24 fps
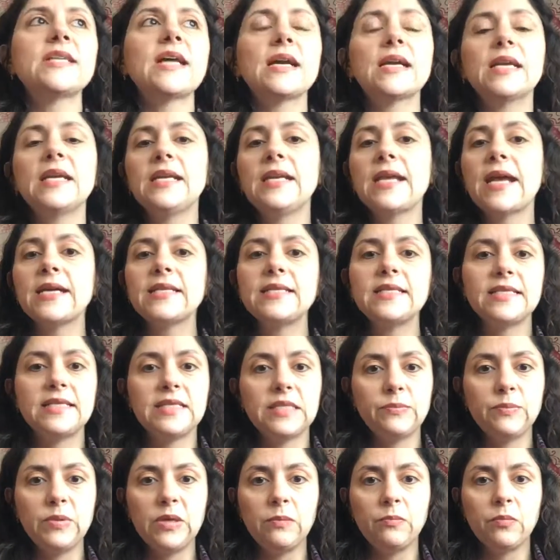not connected
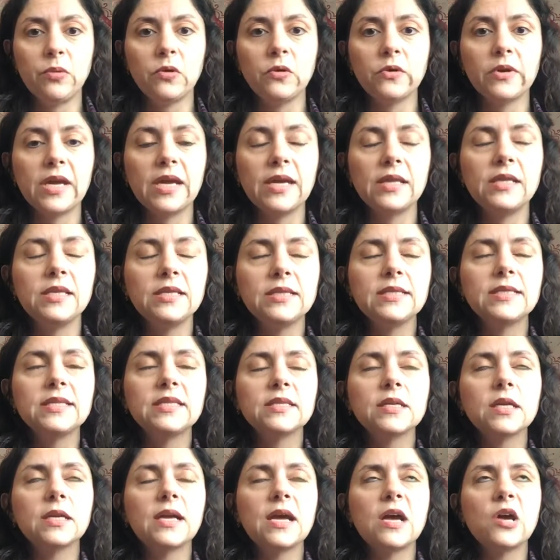to people, okay? This is
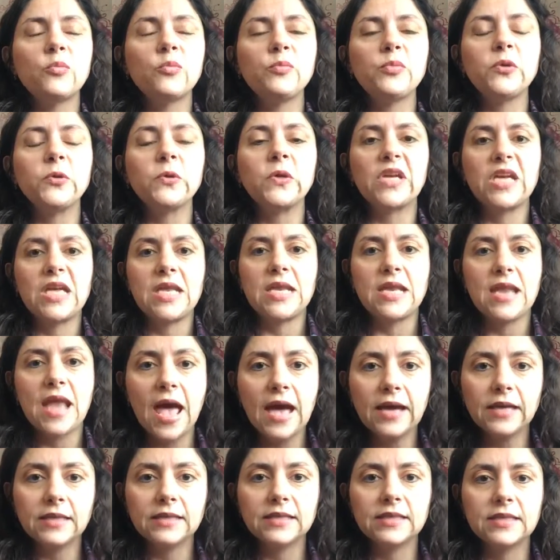going to help you
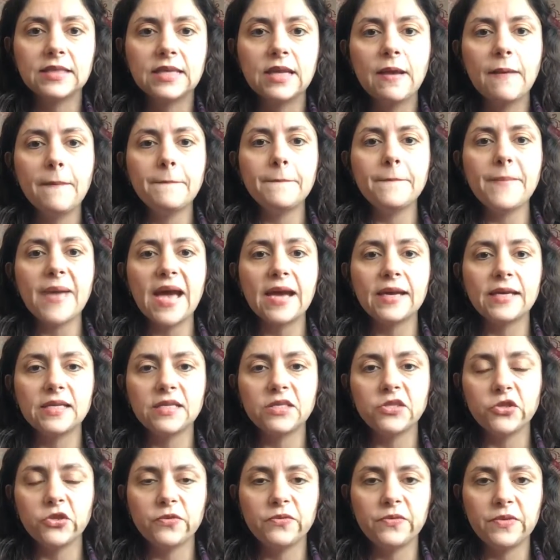connect back
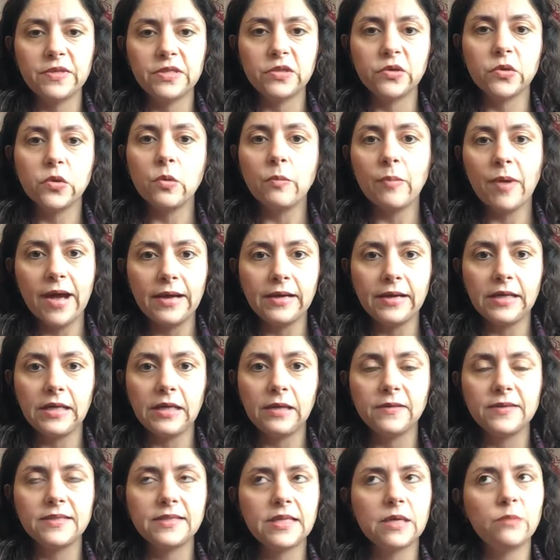into your physical
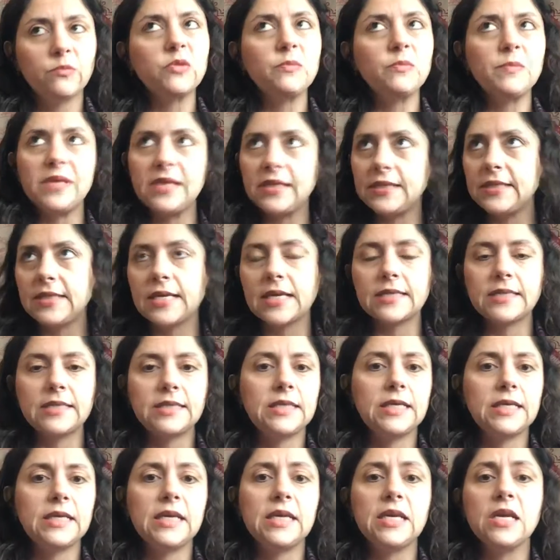body. Same with
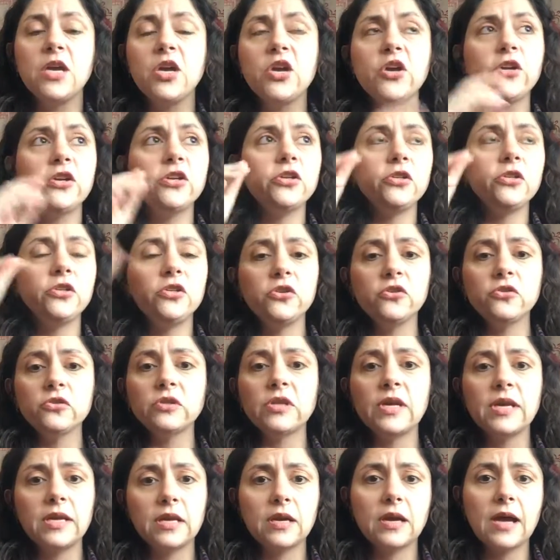PTSD. You're
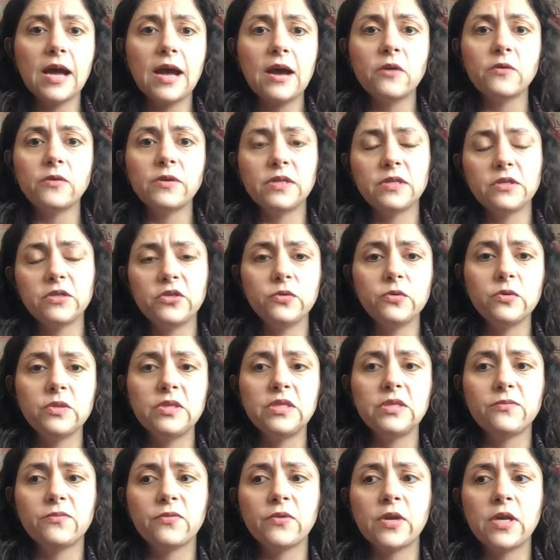like out into a
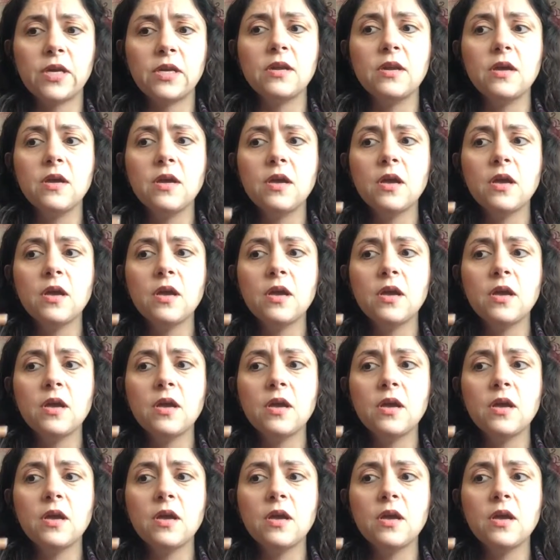different